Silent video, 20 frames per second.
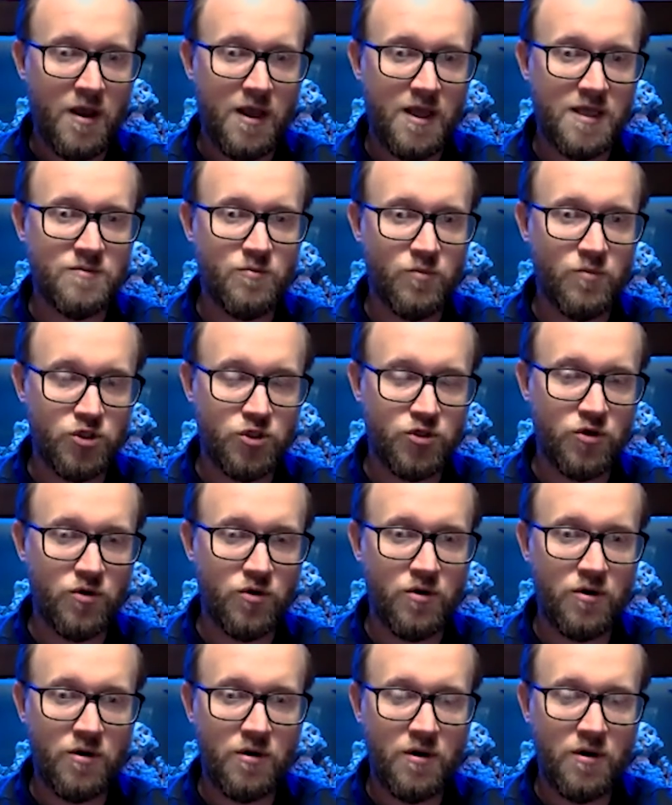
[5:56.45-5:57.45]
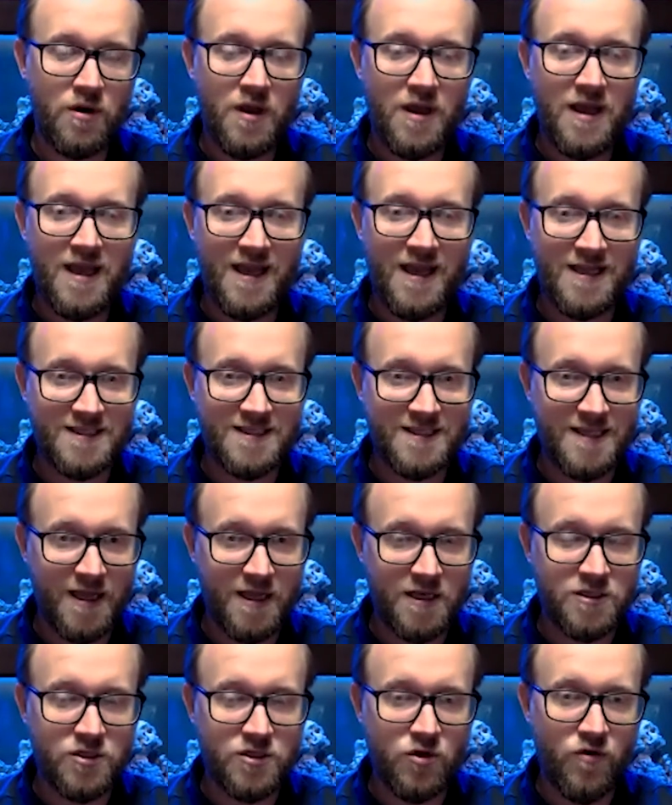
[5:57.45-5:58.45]
is mature, it's
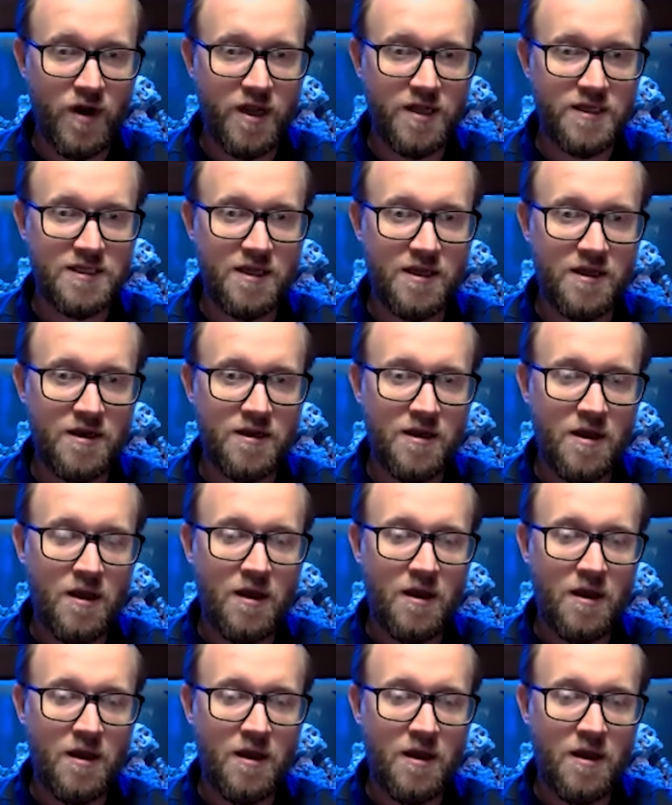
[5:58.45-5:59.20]
integrated,